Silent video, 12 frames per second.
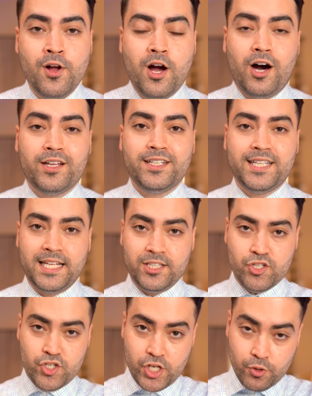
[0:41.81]
other than the
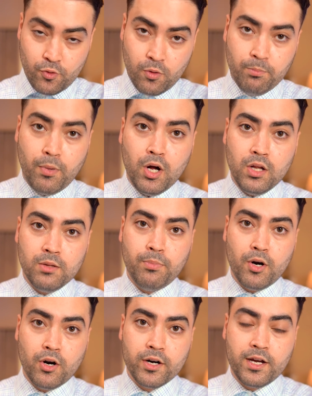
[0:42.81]
general
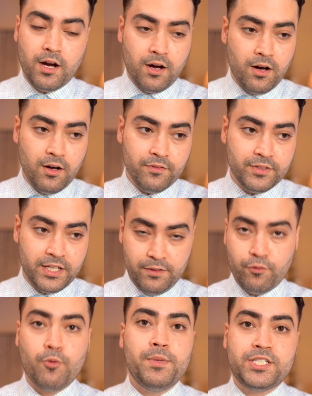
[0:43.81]
ballpark of the
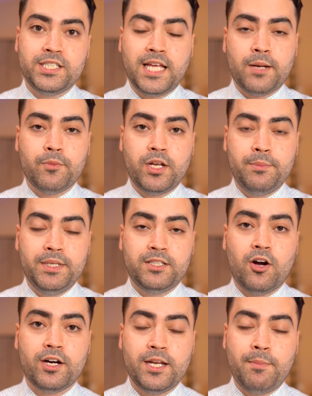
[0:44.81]
information that I'm going to be
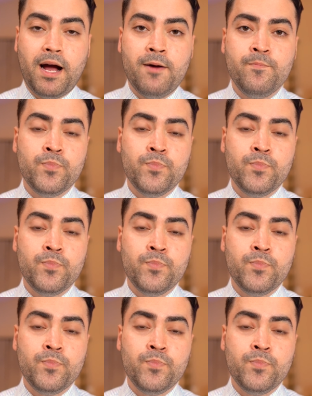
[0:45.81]
talking about.